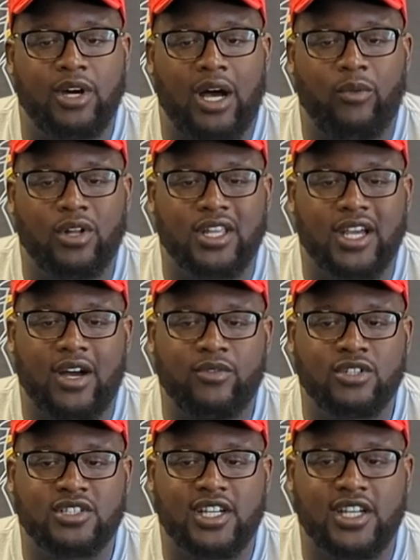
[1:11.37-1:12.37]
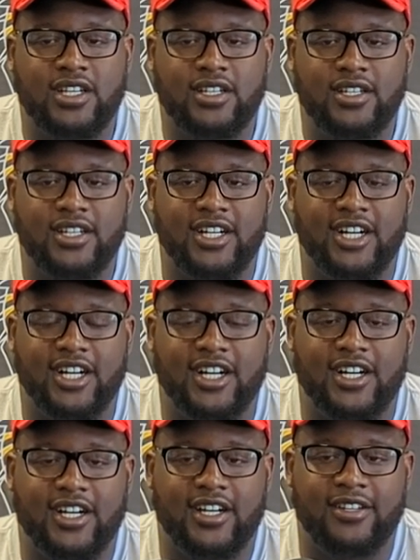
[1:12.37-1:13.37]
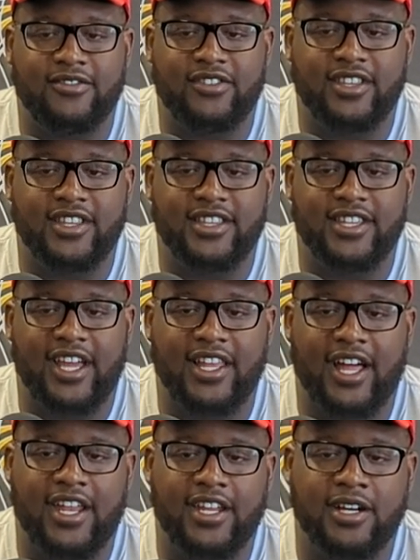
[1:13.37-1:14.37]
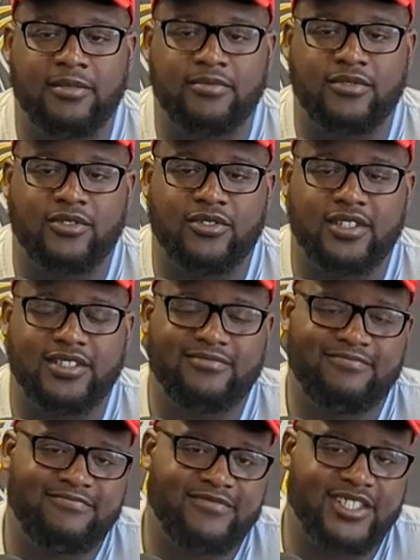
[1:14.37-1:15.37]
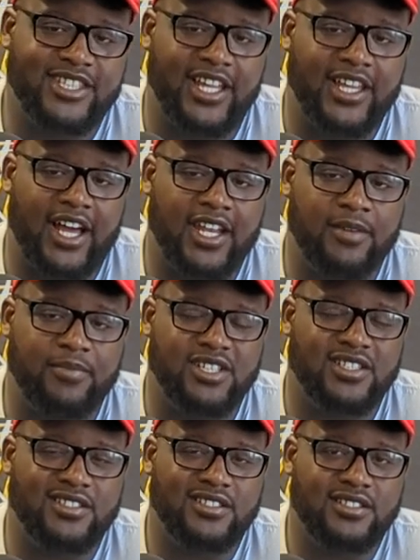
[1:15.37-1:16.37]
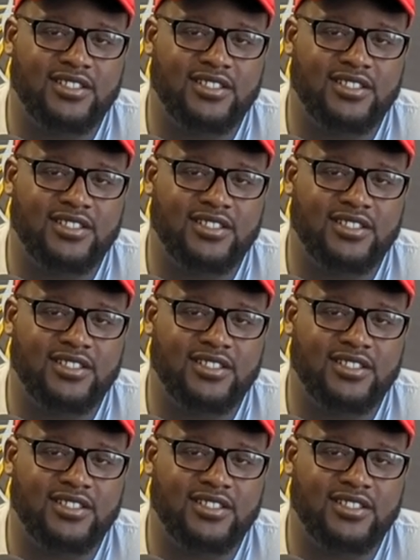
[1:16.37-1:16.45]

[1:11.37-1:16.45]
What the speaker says: One thing I will say, they line up in